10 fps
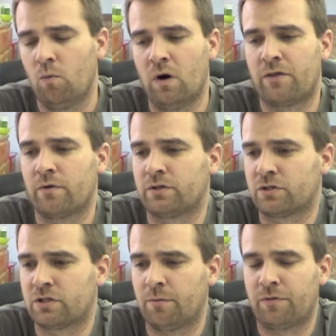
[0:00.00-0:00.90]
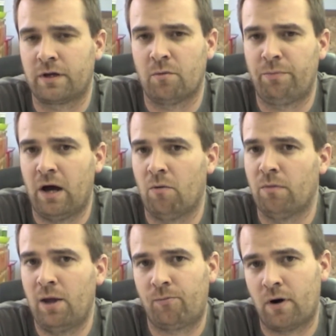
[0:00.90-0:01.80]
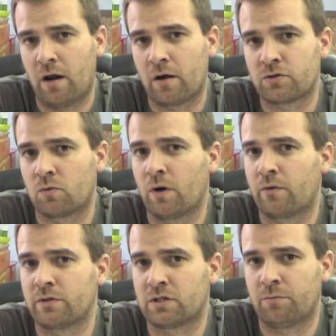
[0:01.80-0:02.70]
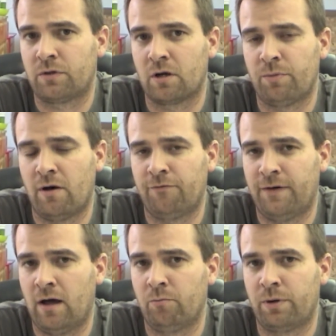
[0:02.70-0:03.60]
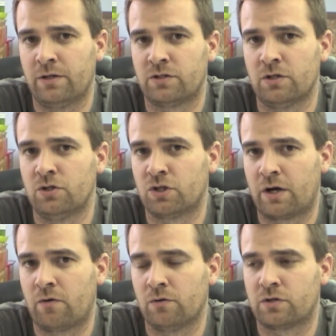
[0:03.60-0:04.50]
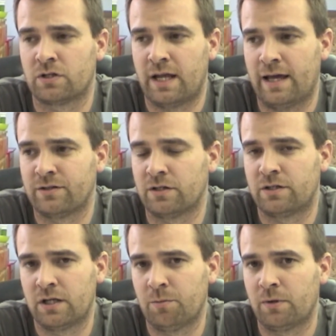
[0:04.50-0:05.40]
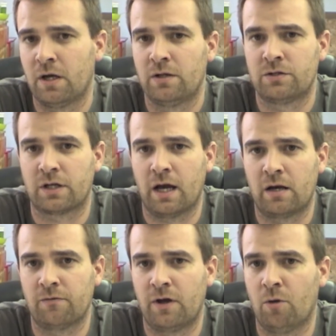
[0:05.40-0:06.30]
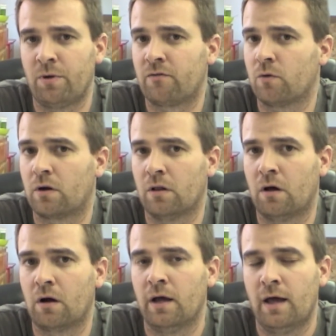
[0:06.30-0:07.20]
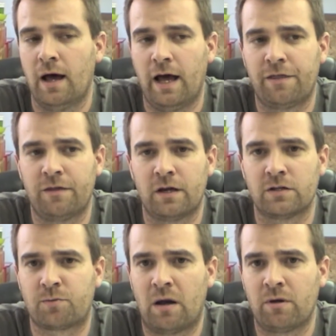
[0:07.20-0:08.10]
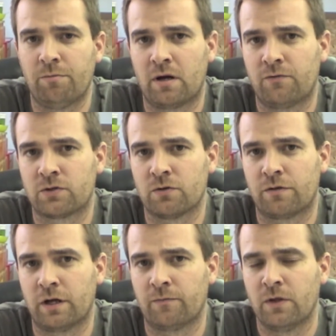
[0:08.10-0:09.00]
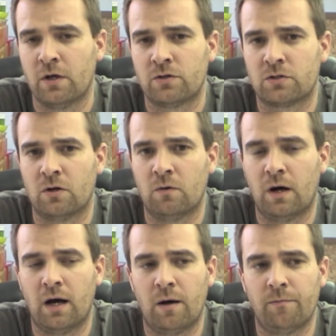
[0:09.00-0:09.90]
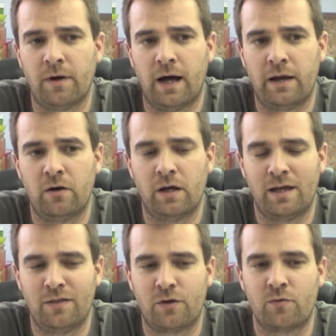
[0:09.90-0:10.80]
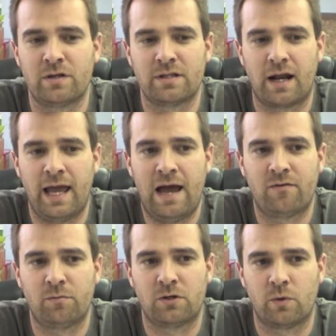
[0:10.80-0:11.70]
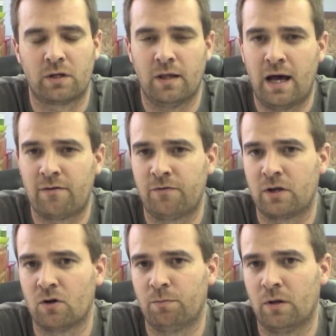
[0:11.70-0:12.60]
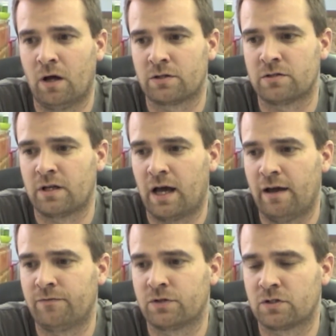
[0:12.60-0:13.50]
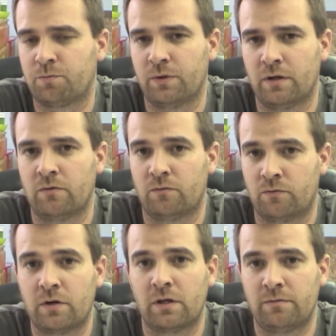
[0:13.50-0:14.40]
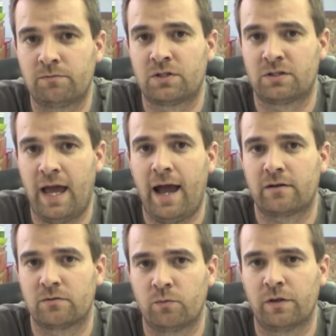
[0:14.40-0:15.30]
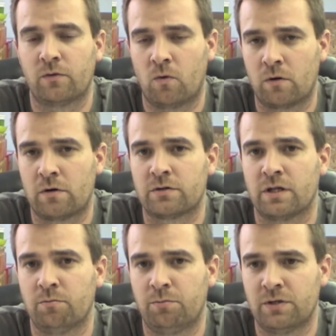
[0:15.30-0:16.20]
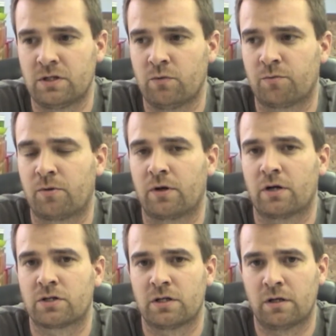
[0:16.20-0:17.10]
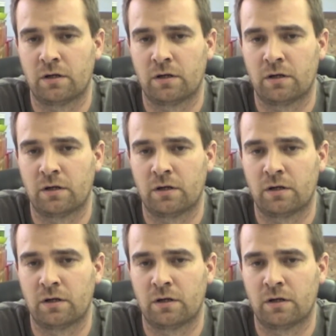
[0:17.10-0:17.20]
Whether it's something about my products or whether it's something about fountain pens in general, just as a tip to kind of help everyone along, I think it's probably a beneficial thing. So I know the reason that I haven't been doing a lot of video blogs is that I've just been really stacked with orders and busy with production.